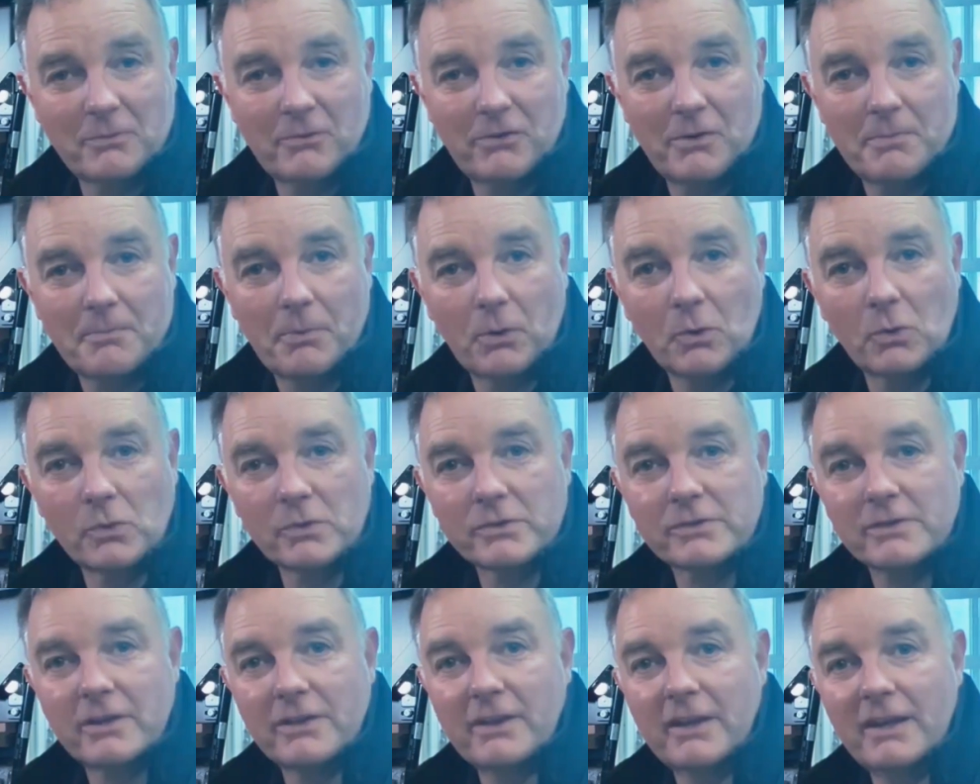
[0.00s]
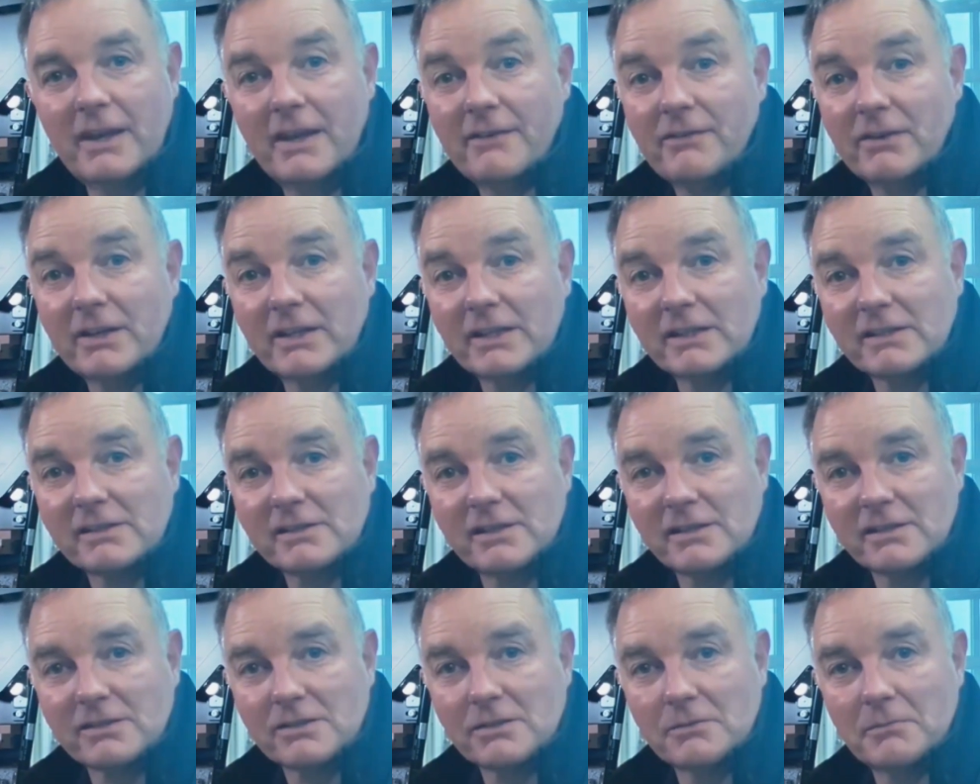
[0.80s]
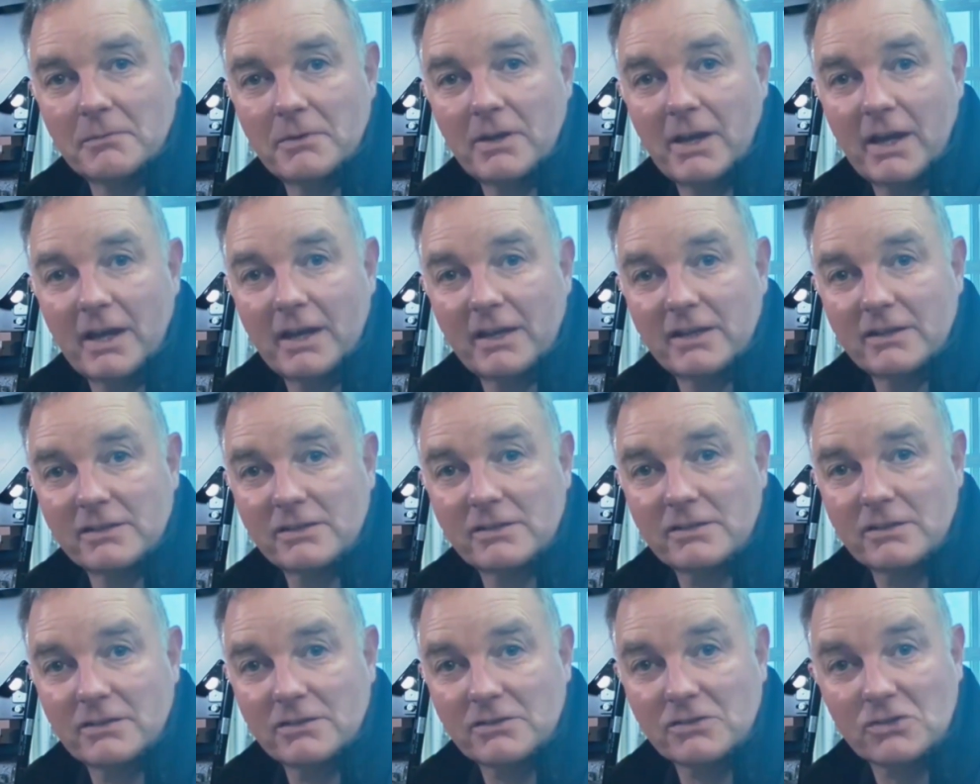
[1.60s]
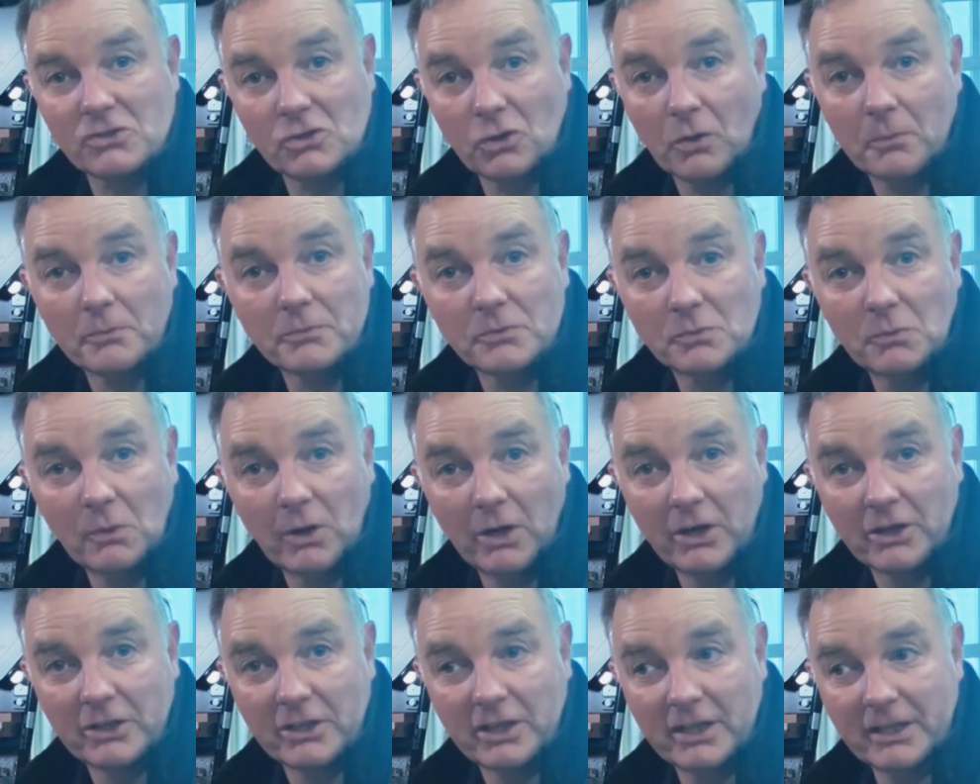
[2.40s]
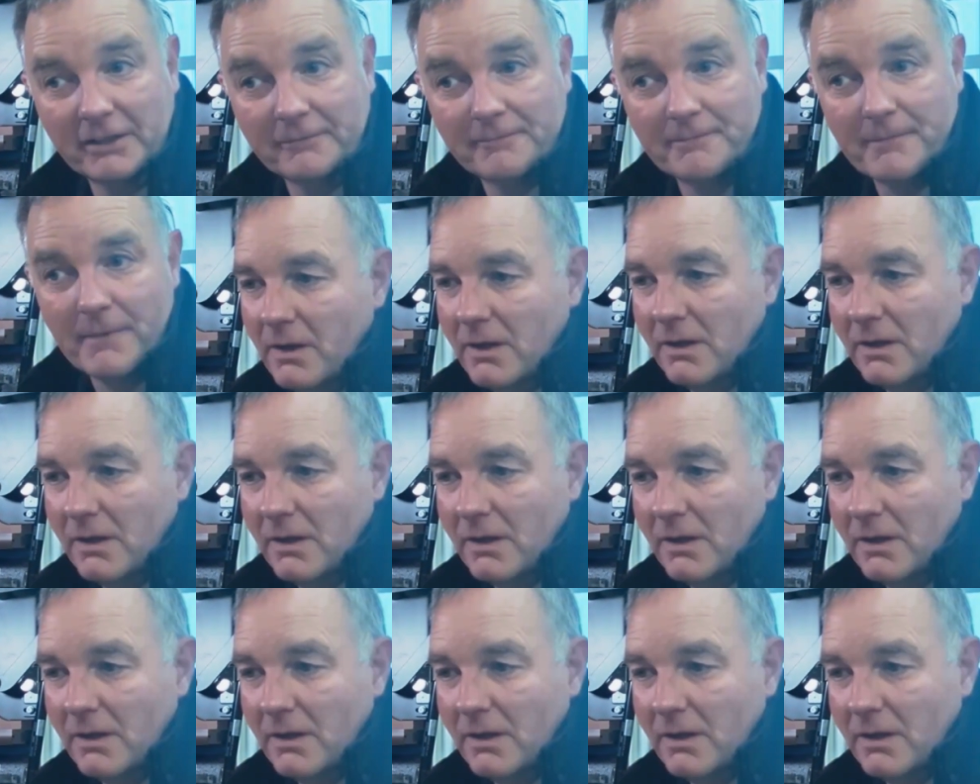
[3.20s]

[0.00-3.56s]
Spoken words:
reports that the levelling system has stopped working.